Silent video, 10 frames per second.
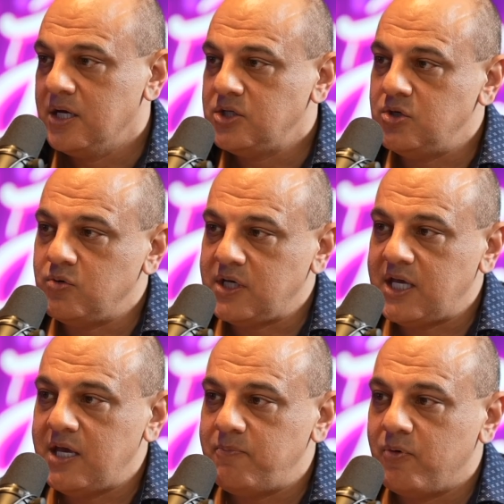to
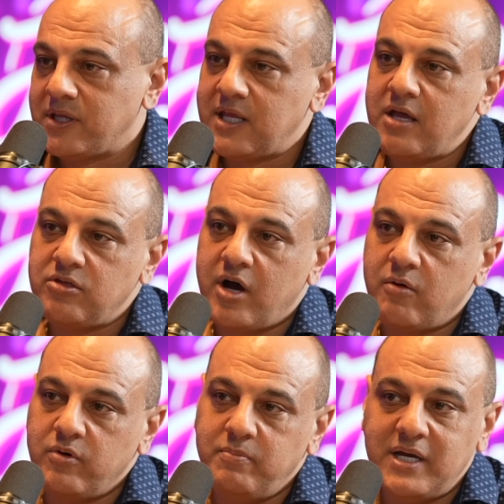keep what they thought
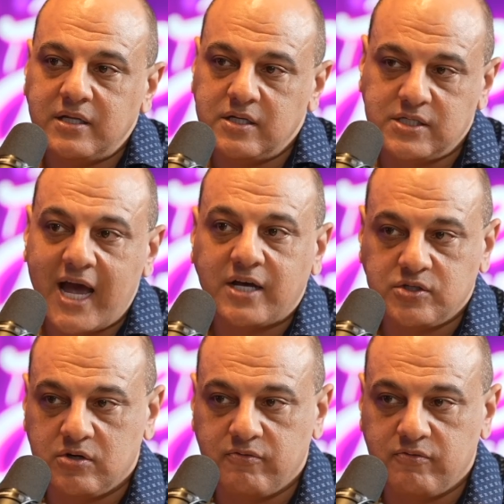would be a disaster